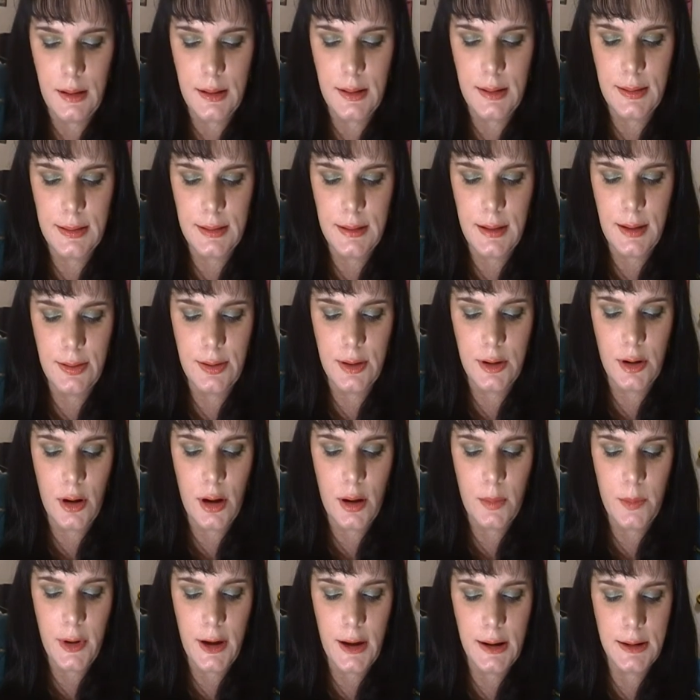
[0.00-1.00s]
like I said, the
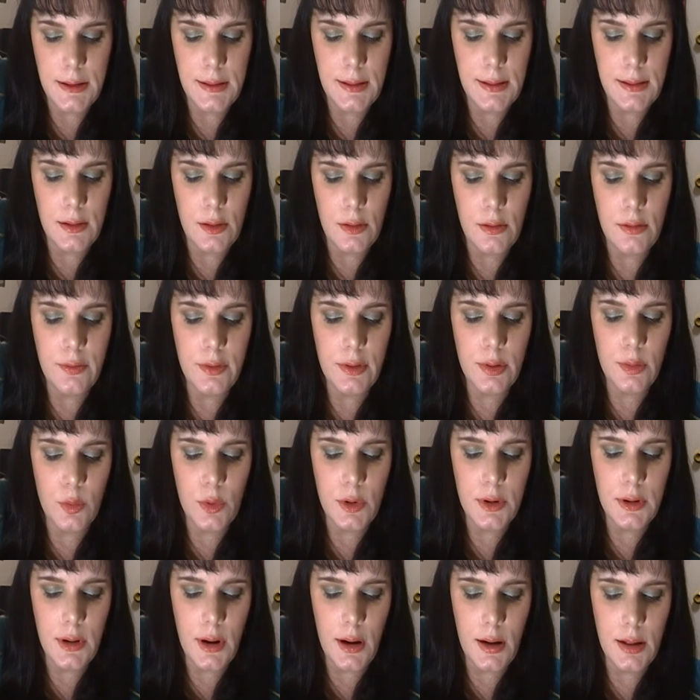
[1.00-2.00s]
compact itself is
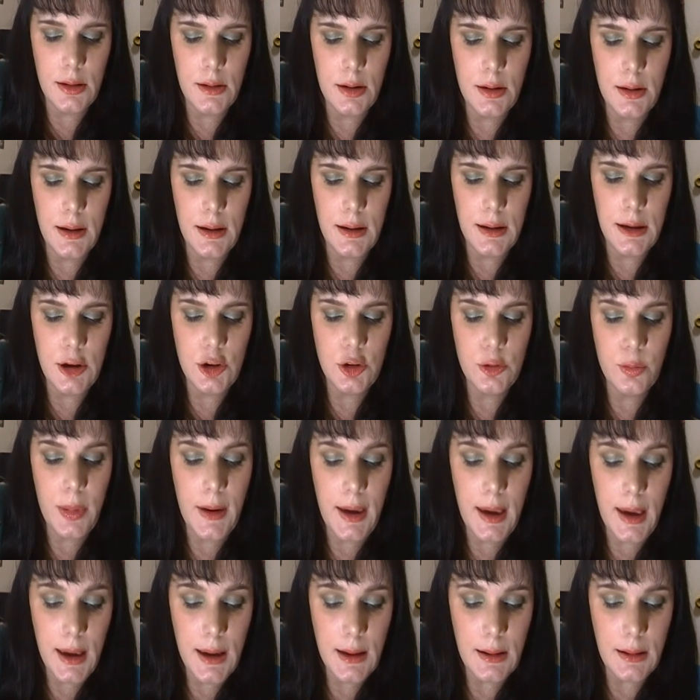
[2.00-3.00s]
$1, and each
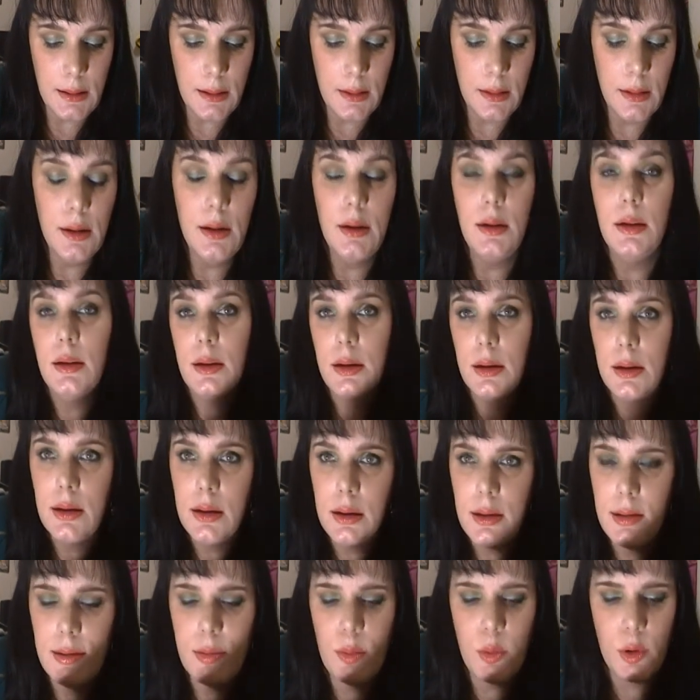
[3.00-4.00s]
pan
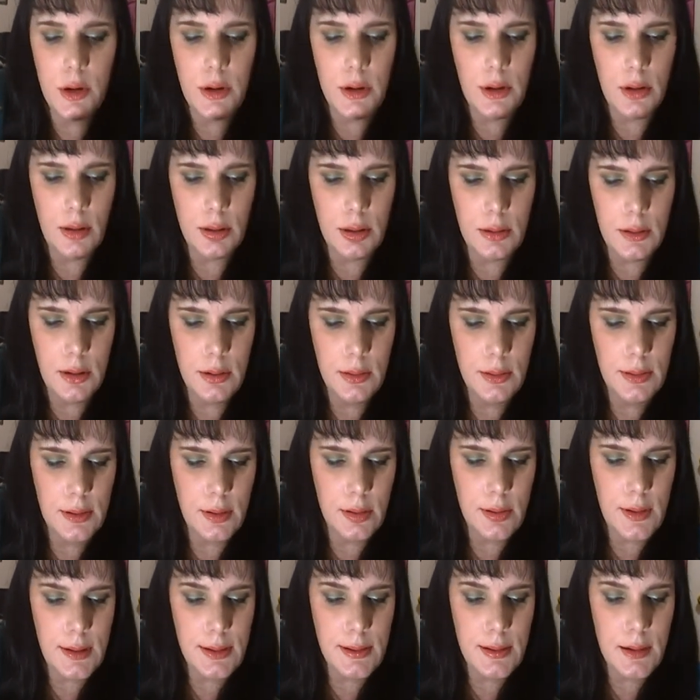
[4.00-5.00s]
is $1,
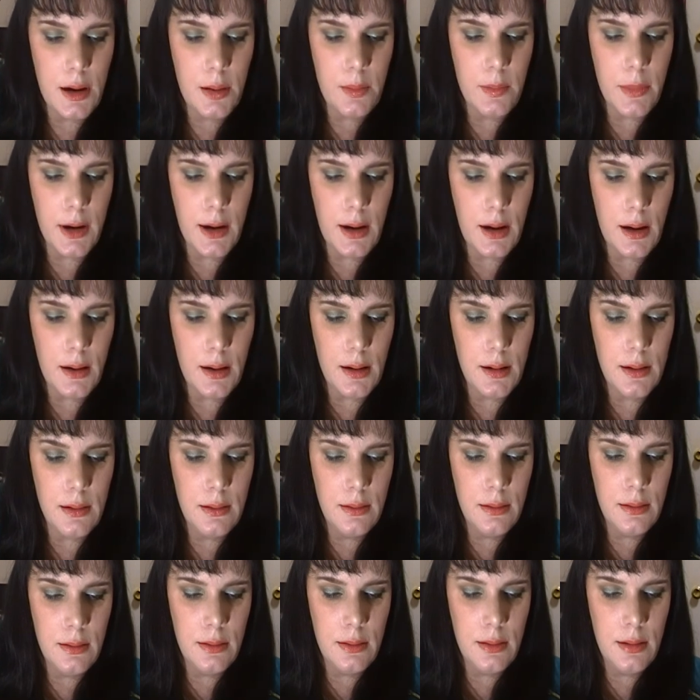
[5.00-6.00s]
so that's not bad.
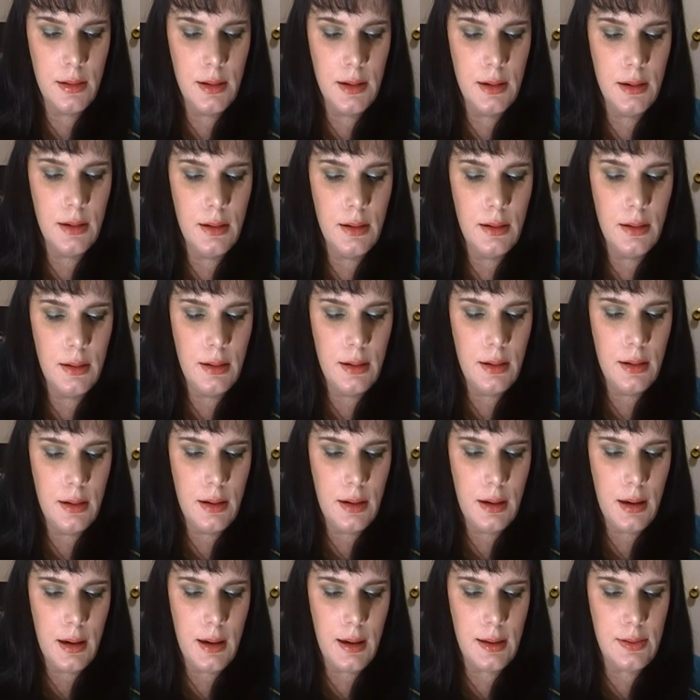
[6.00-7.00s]

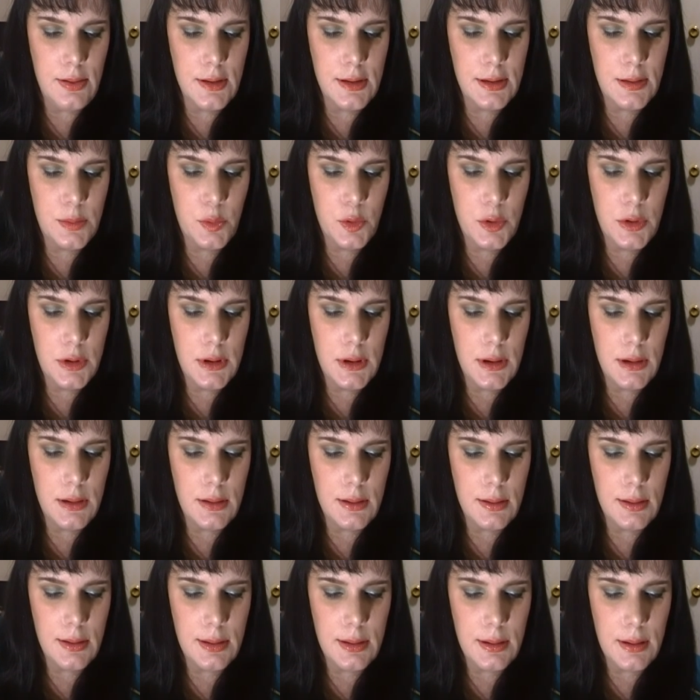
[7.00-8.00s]
And this one
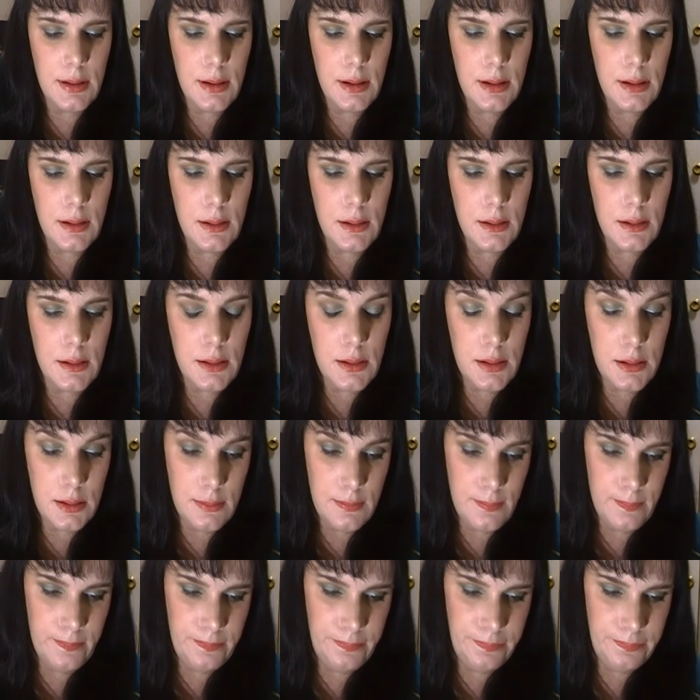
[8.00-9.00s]
is in
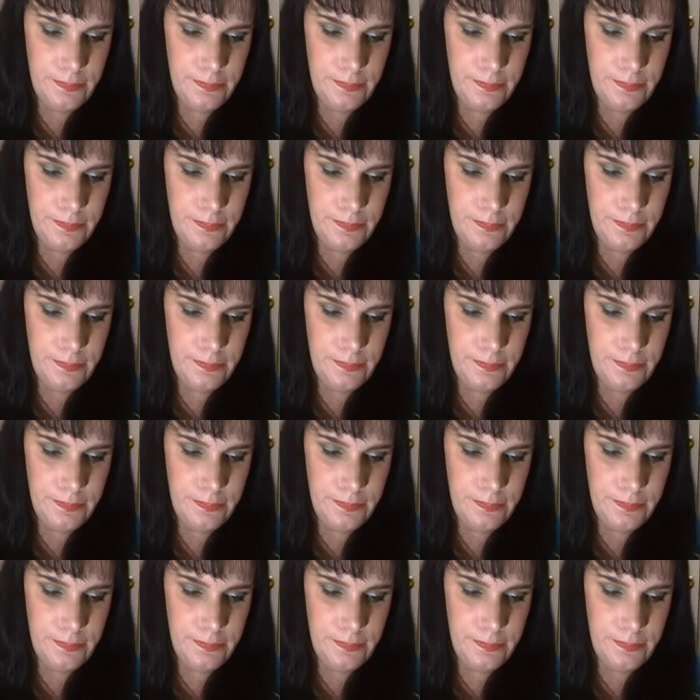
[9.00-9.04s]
